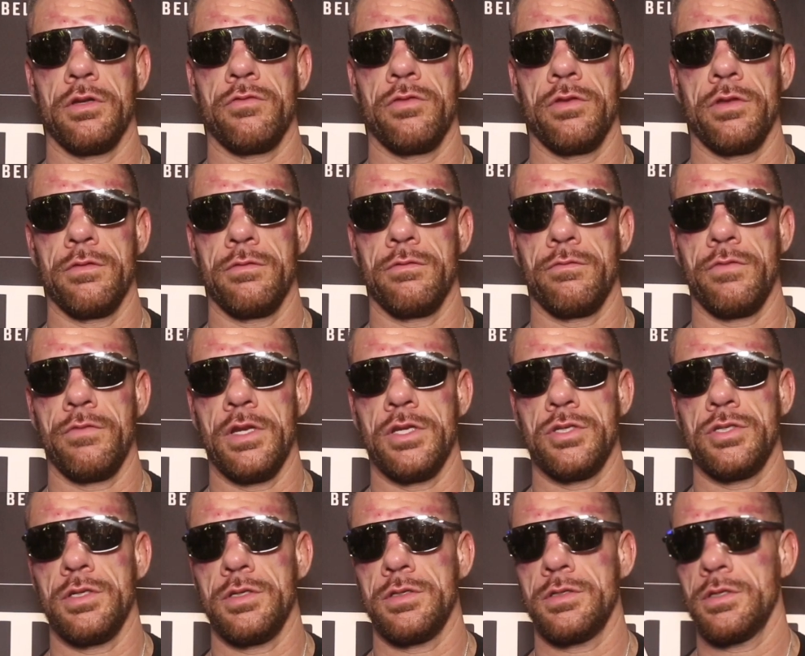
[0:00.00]
look for the
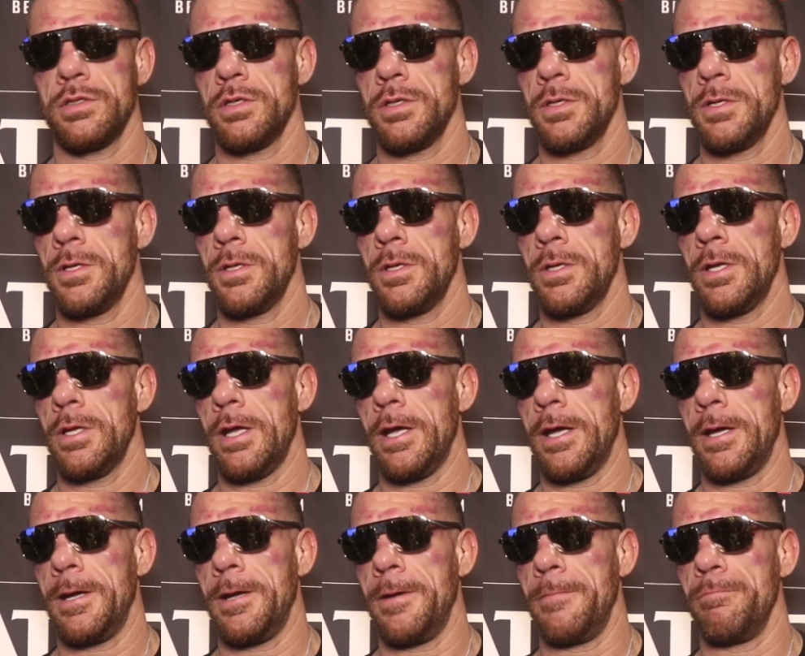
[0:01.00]
finishes.
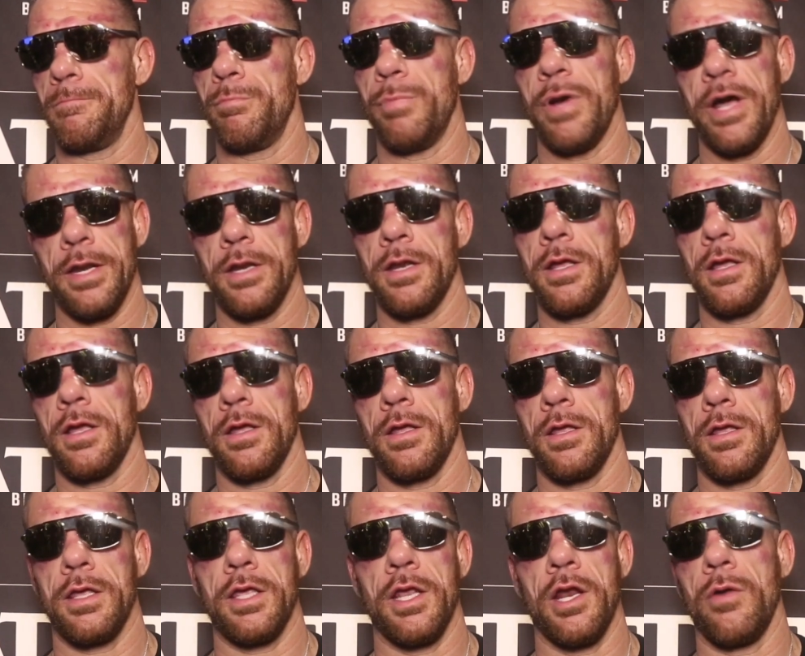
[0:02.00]
But,
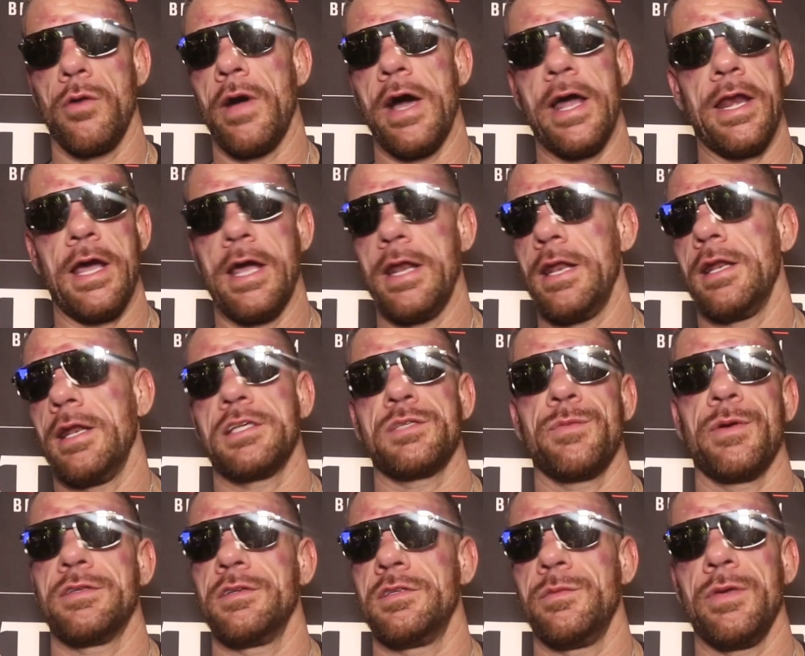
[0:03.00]
you know, I didn't
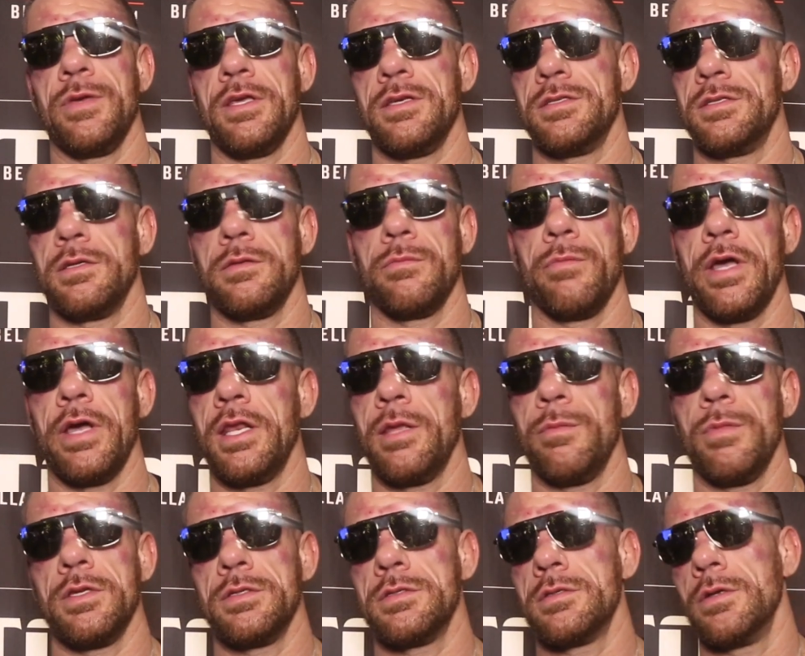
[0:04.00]
expect it to be easy by any
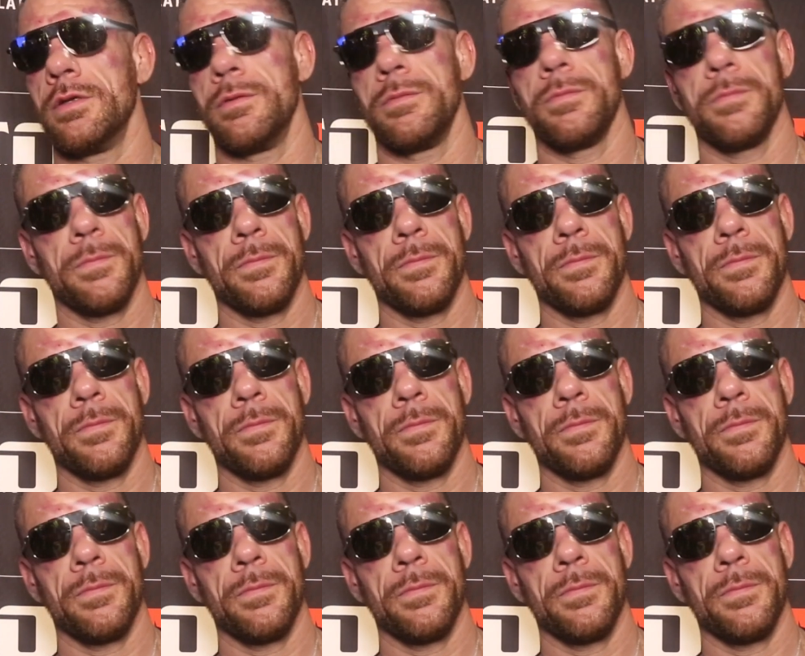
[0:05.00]
means. So,